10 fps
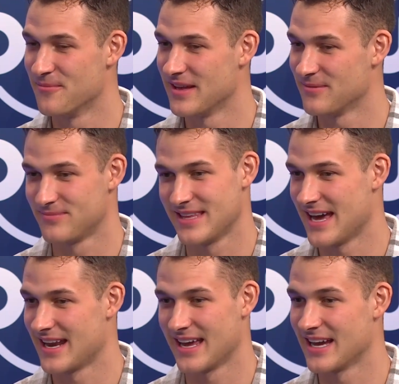They
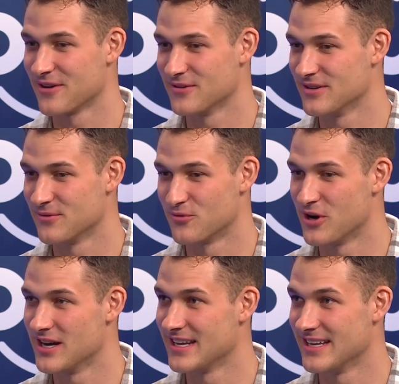had a heck of a
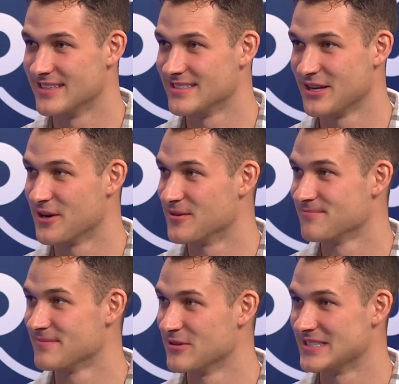run, and,
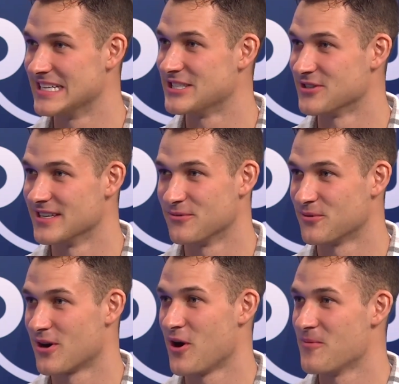it was history. And
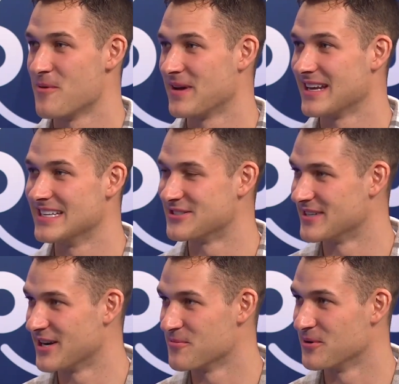we're all about making
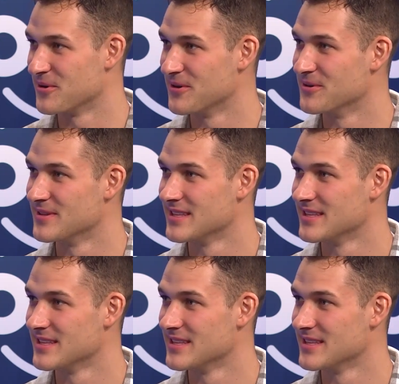history here at BYU.